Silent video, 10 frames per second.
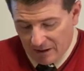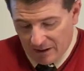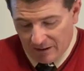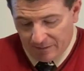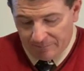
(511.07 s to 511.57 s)

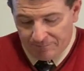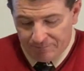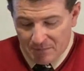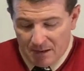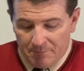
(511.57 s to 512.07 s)
Um,
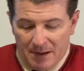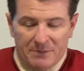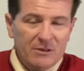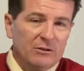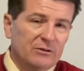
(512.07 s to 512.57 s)

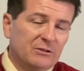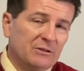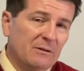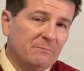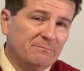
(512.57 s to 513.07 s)
maybe there's
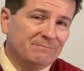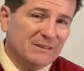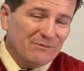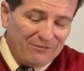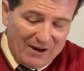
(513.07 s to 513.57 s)
some,
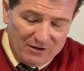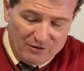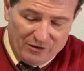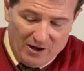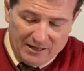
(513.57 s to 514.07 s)
some final
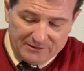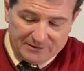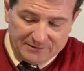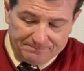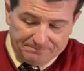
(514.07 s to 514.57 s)

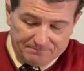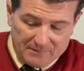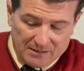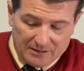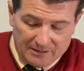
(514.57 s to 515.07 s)
thoughts.
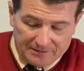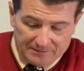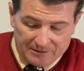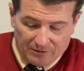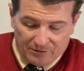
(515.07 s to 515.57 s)
Uh,
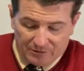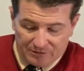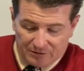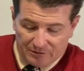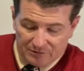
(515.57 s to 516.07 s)
you know,
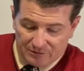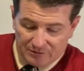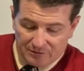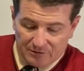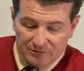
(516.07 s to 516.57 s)
there's,
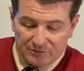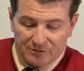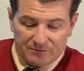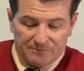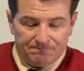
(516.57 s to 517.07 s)
there's,
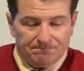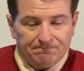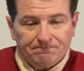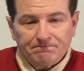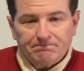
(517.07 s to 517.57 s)
there's
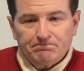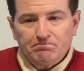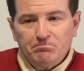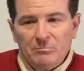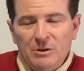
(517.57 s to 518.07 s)

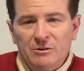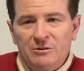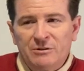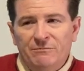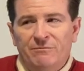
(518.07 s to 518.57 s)

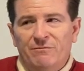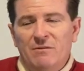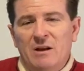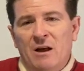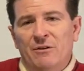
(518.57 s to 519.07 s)
there's some
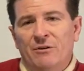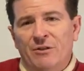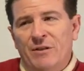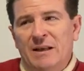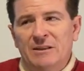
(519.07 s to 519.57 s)
other
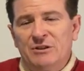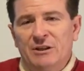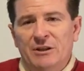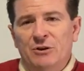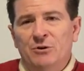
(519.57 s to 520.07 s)
things
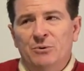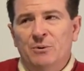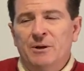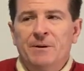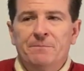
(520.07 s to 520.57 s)
that
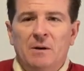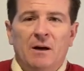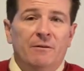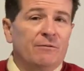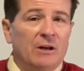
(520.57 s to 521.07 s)
you
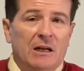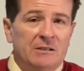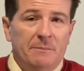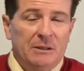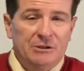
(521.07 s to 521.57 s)
uh, forgot
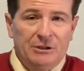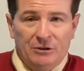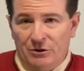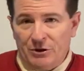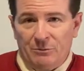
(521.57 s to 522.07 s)
to mention.
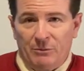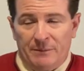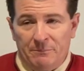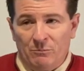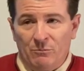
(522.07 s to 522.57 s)
You, you can
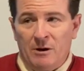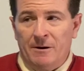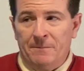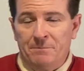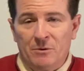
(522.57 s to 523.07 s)
re,
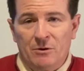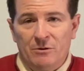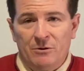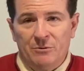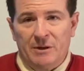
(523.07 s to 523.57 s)
um,
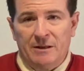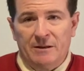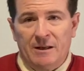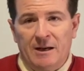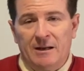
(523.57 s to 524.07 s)
you
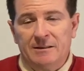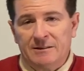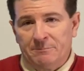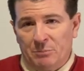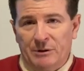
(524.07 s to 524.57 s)
can uh,
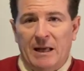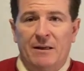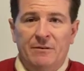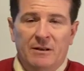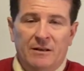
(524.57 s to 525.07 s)
put
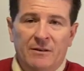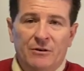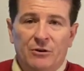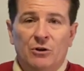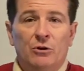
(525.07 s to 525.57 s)
that in the in
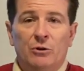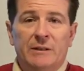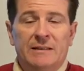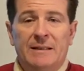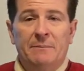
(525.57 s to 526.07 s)
your
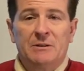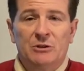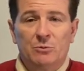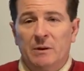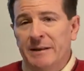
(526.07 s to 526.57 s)
concluding statements
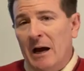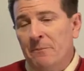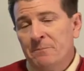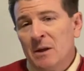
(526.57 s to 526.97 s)
as well. Now,